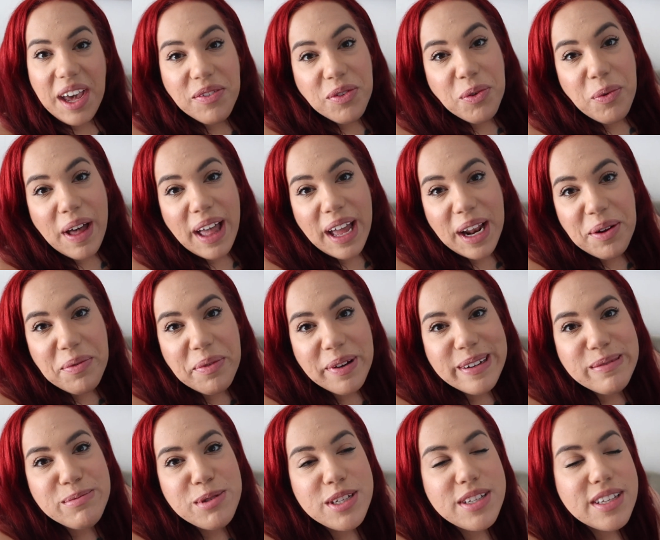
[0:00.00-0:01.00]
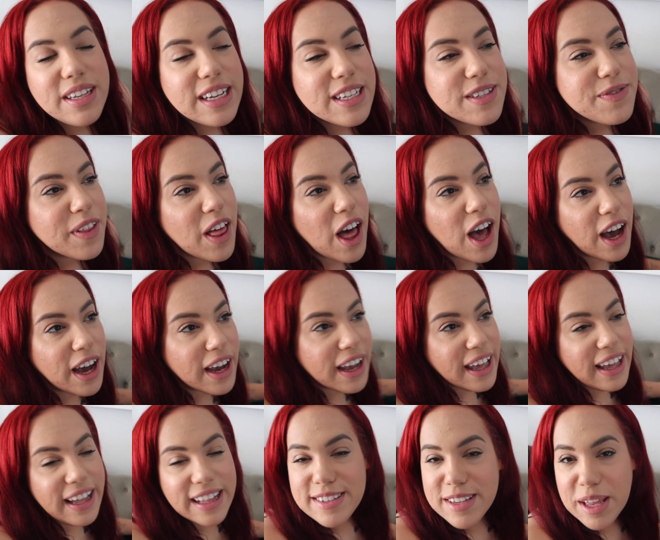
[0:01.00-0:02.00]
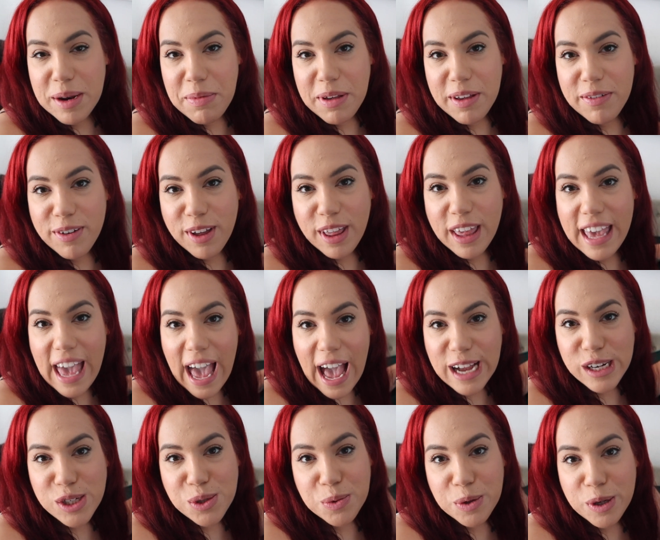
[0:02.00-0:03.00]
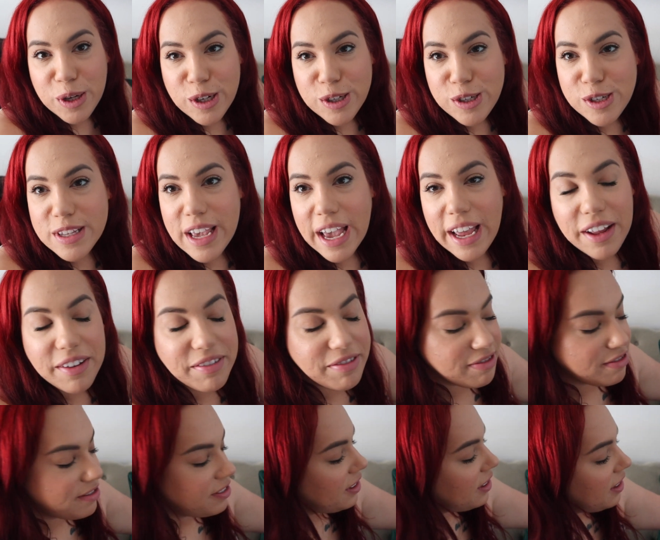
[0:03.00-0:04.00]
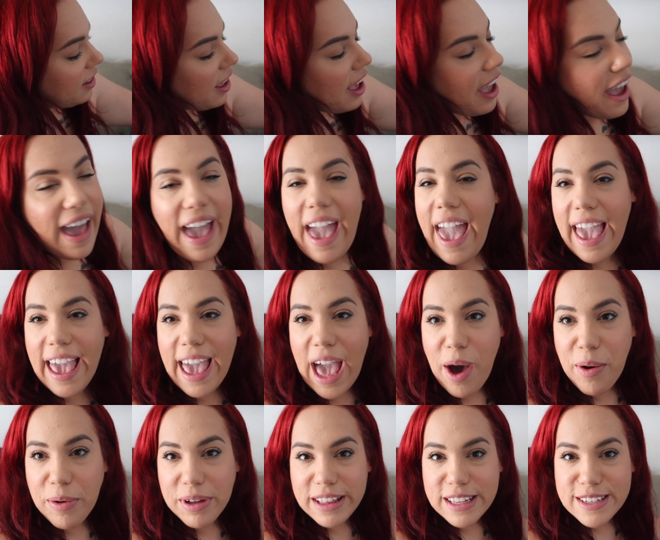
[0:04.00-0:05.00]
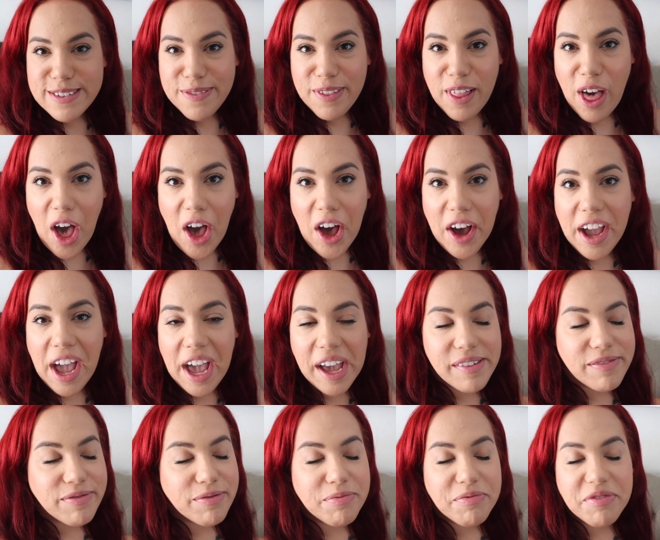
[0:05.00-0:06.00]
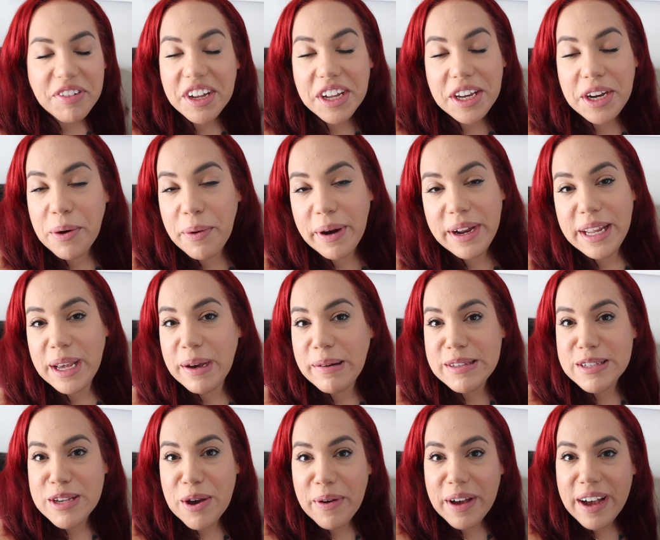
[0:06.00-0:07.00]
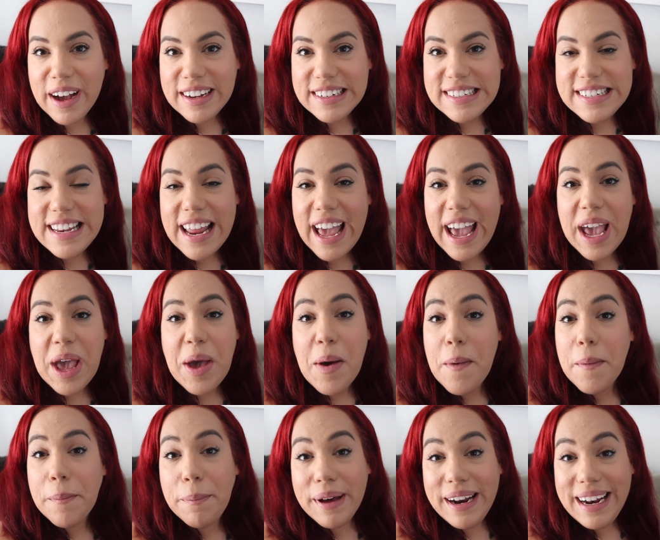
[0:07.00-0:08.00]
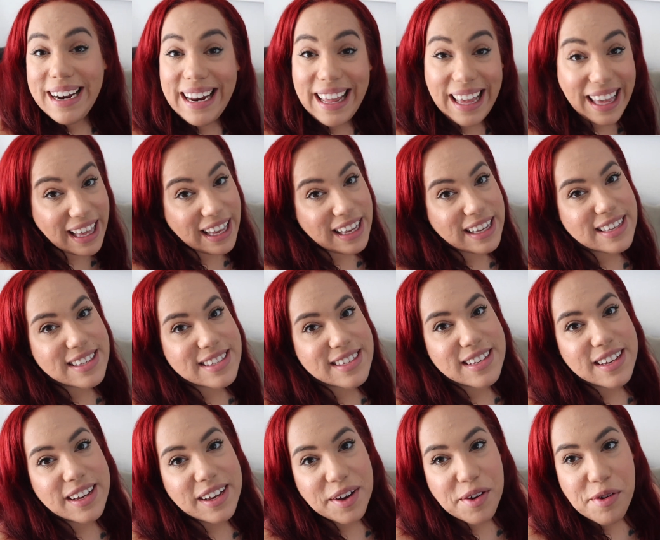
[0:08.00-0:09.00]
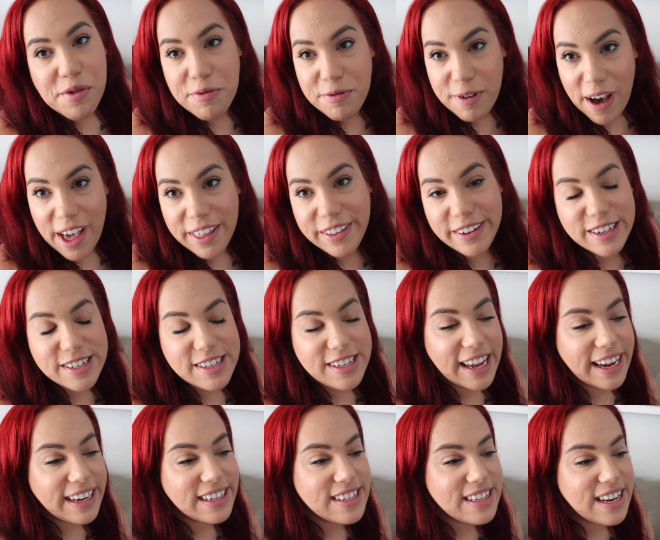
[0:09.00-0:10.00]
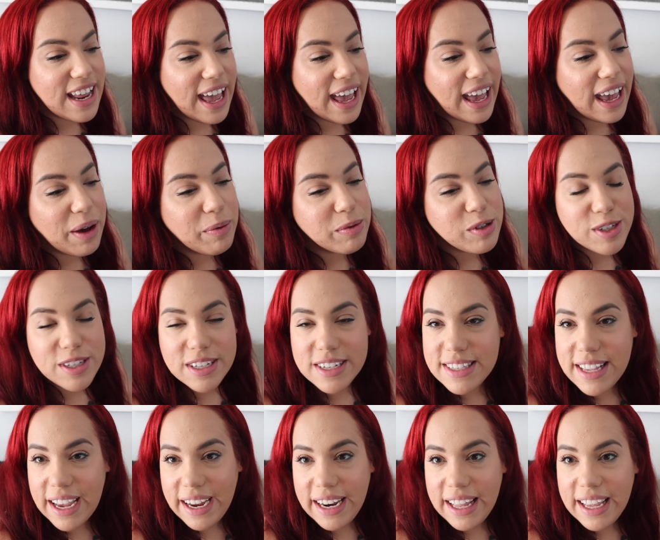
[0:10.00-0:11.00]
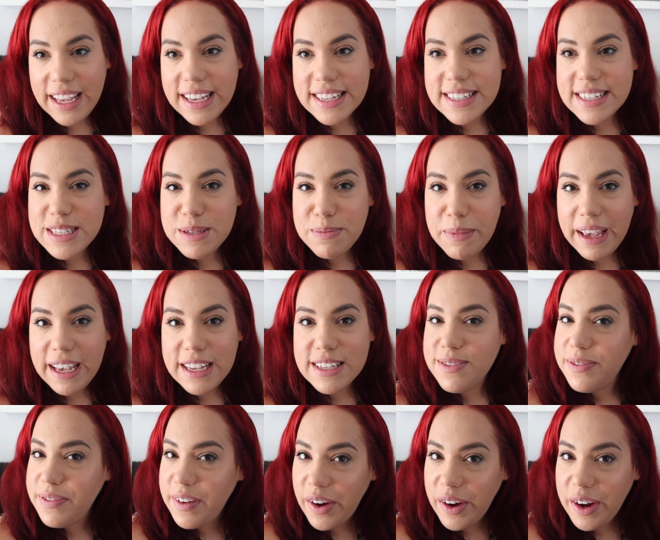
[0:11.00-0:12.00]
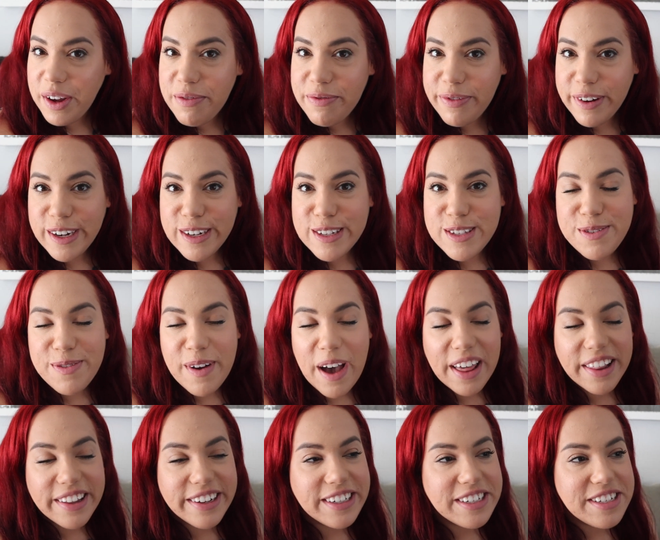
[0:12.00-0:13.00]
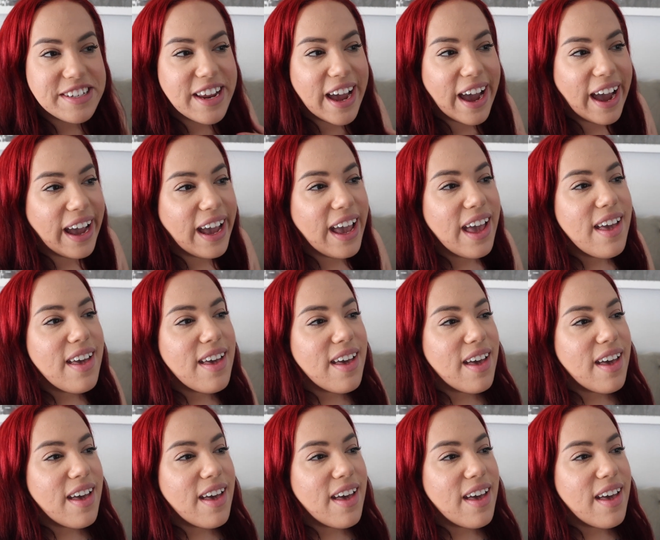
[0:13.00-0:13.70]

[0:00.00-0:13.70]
everyone, welcome to today's vlog. It's gonna be a really casual, just kind of hang out with us vlog. I have really no idea what's going on today, but it is Father's Day today, which is exciting because it's Mike's very first Father's Day.